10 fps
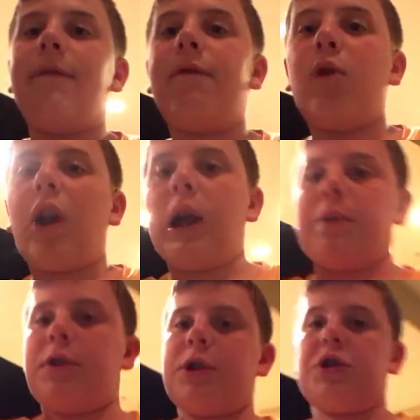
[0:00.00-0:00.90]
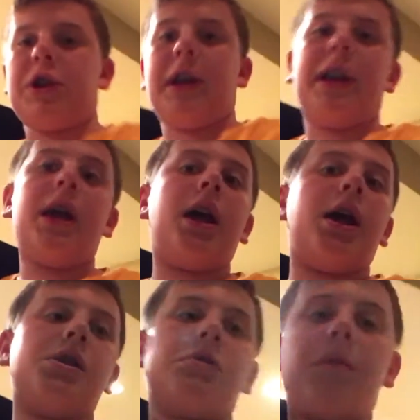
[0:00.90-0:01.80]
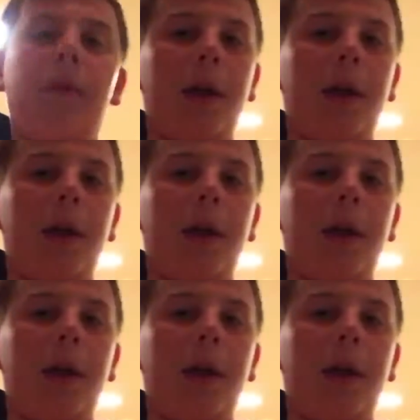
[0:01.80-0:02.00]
four hours straight. So I'm